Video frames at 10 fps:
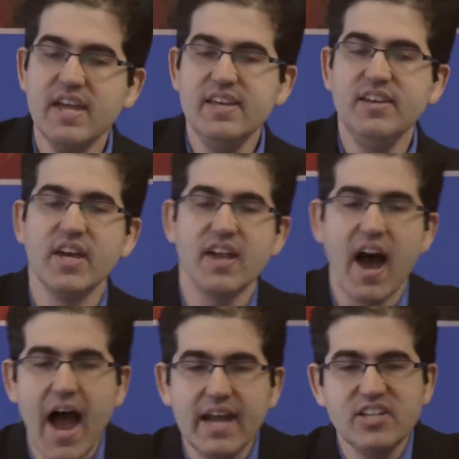He said
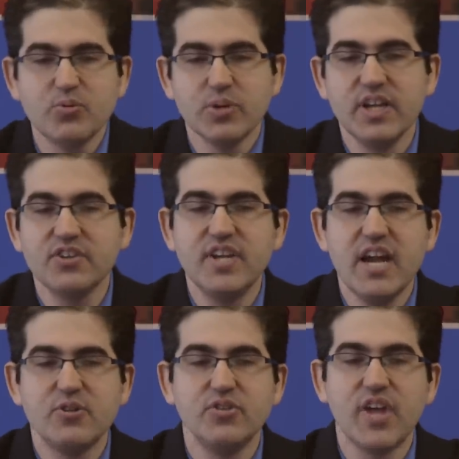ID's religious
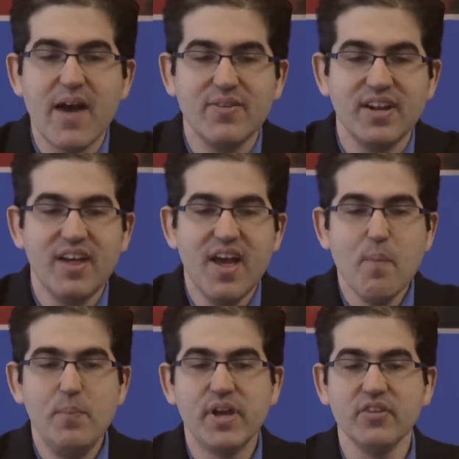nature is evident
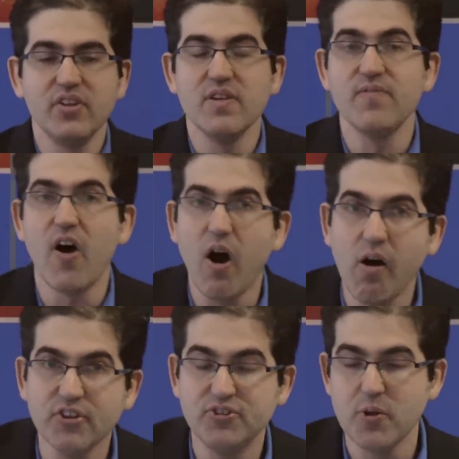because it
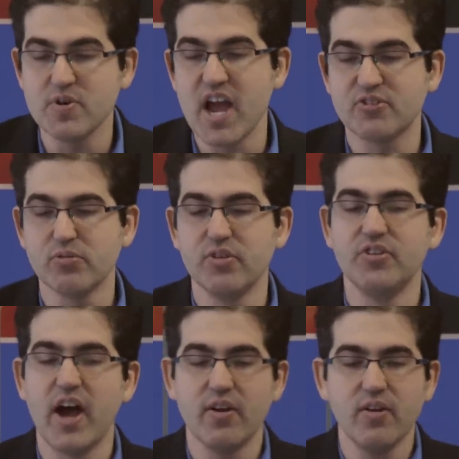involves a supernatural
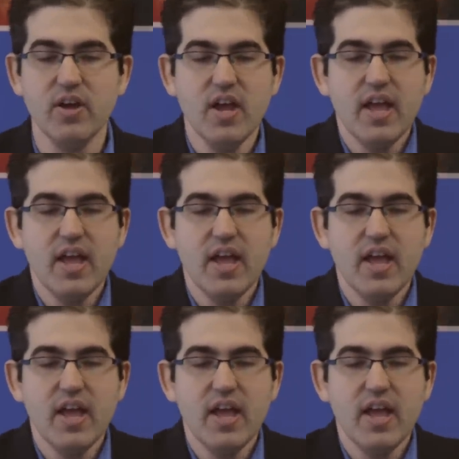designer.